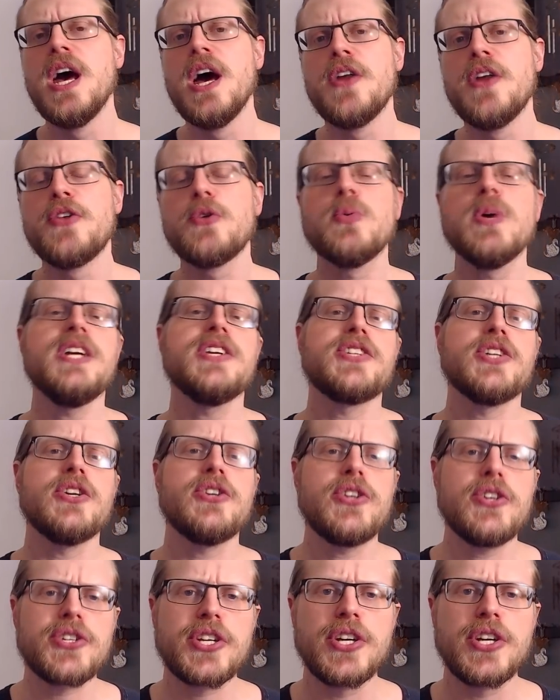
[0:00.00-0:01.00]
The
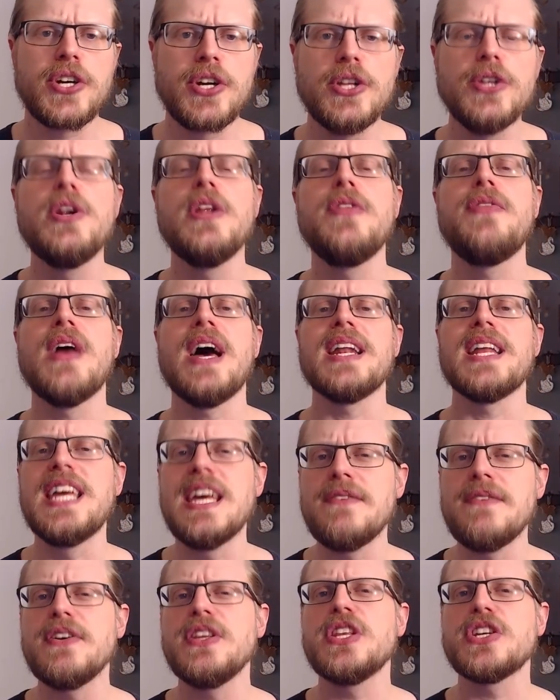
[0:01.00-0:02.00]
researchers concluded that
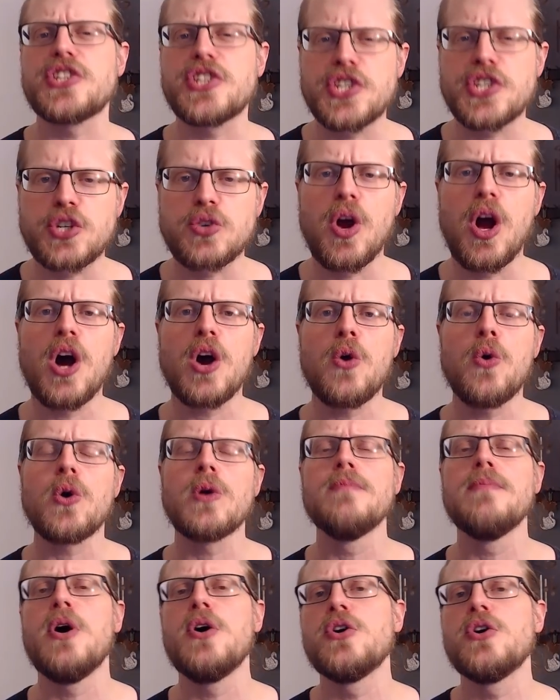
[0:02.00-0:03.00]
given the strong
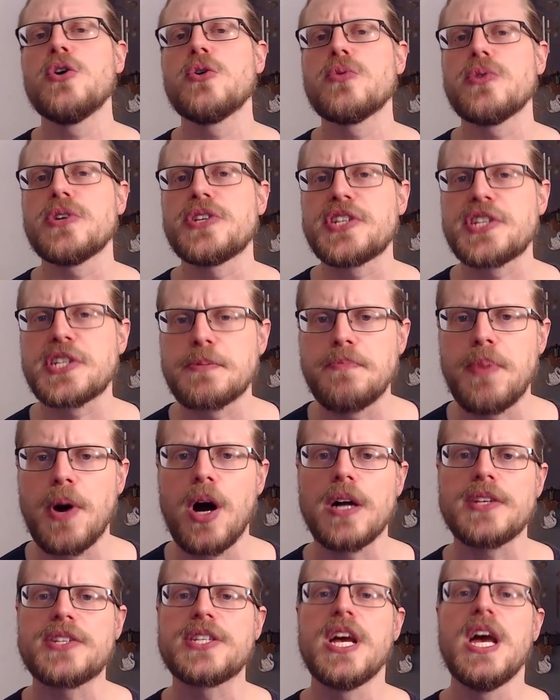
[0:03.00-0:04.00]
hormonal
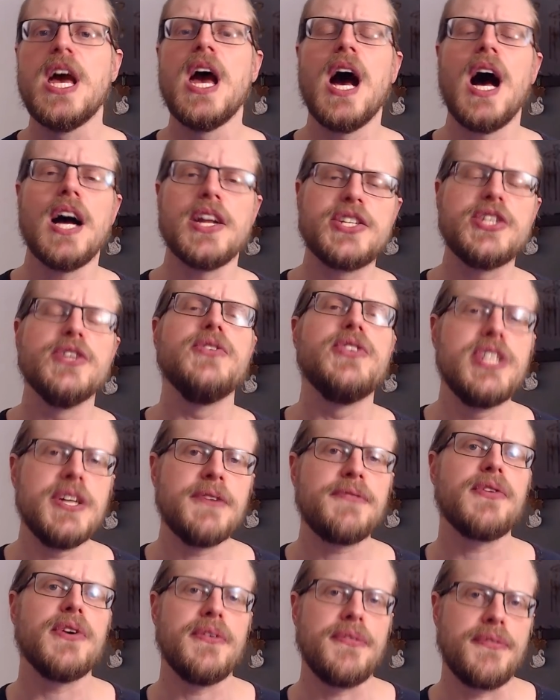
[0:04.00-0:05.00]
response to
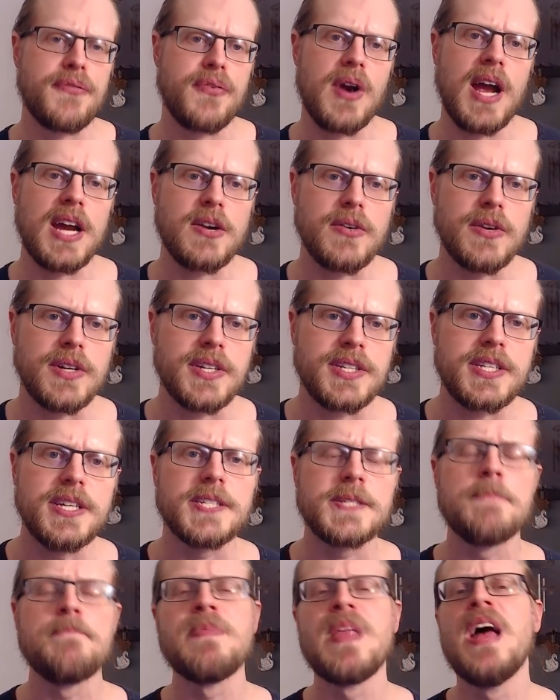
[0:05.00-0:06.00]
different
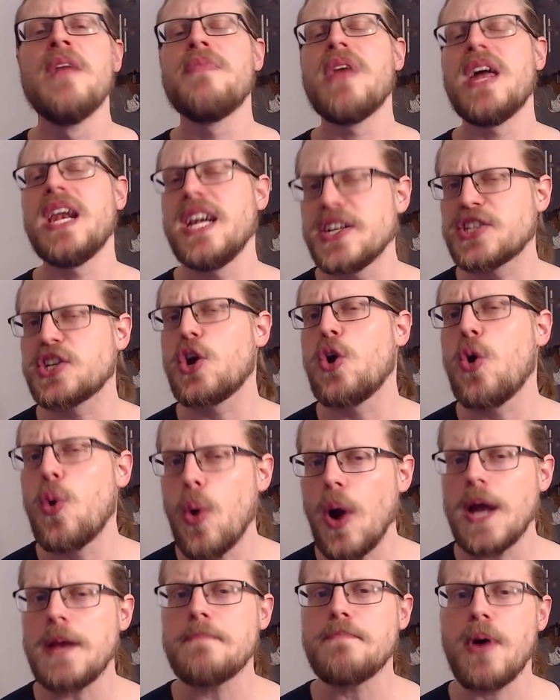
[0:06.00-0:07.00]
fragrances, that it is
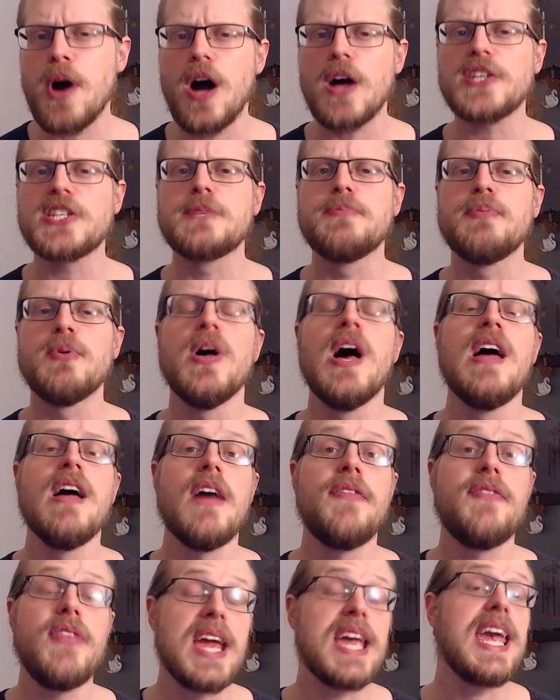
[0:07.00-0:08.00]
quite possible
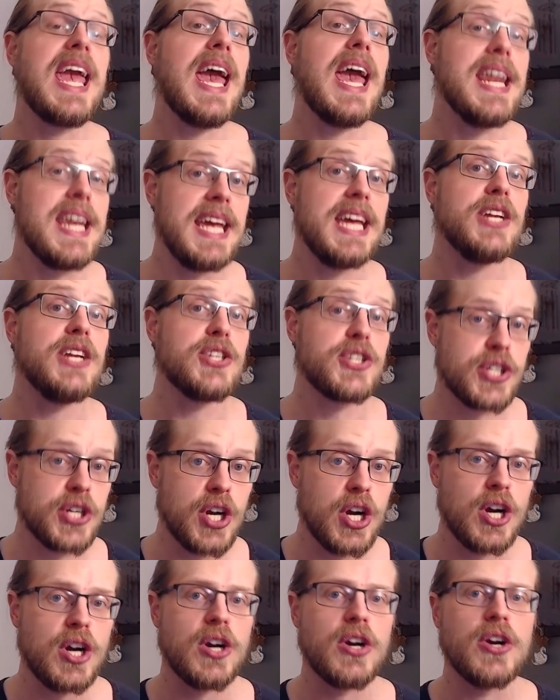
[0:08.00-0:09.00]
that they can, in
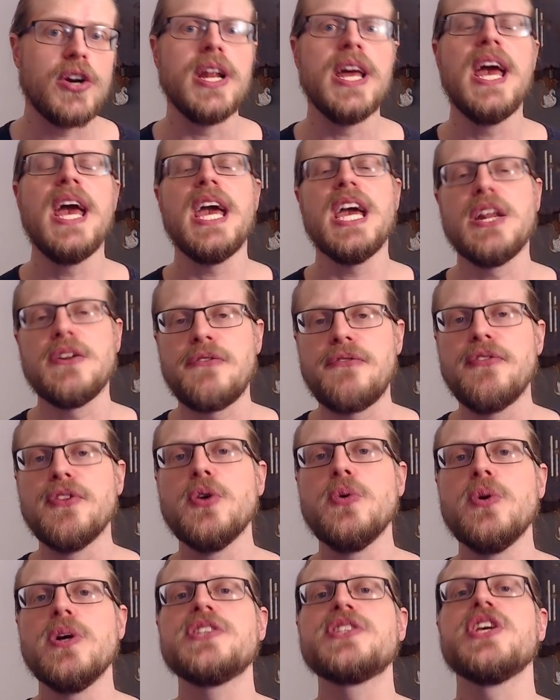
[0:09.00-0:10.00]
turn,
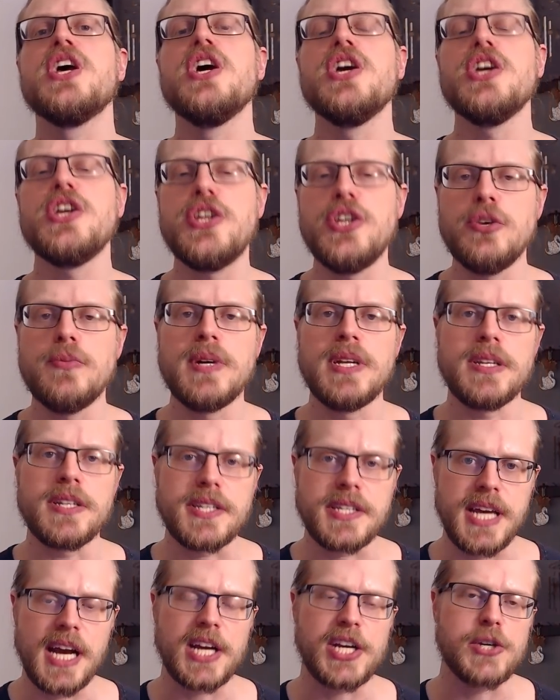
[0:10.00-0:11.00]
influence human
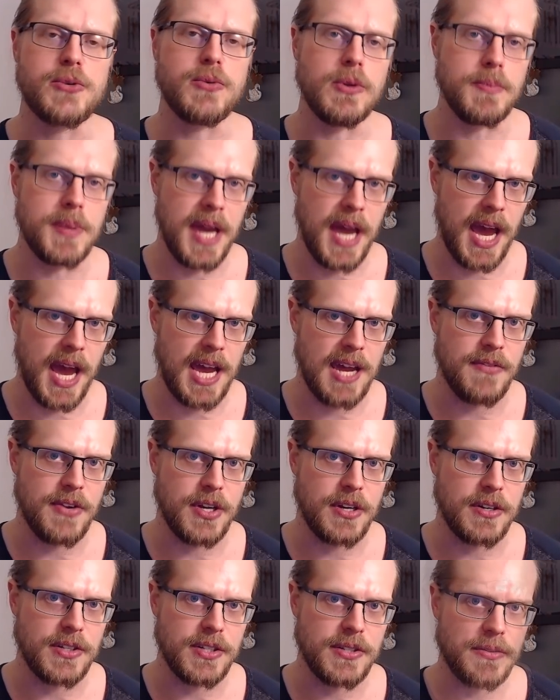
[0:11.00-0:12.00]
sexual
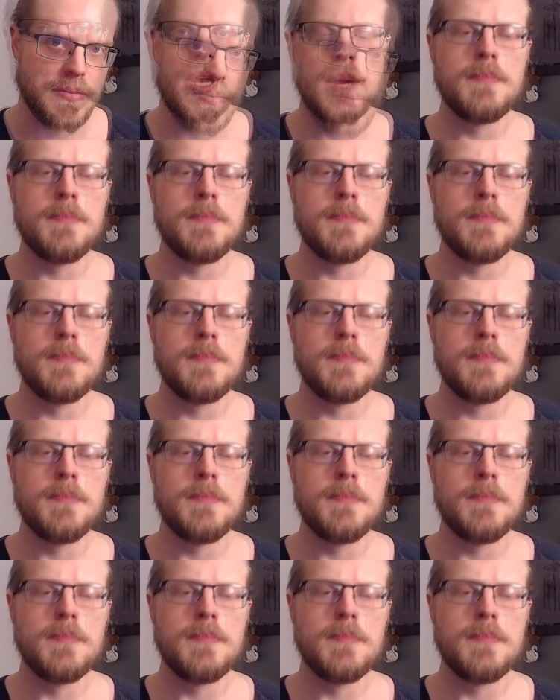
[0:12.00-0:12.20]
behaviors.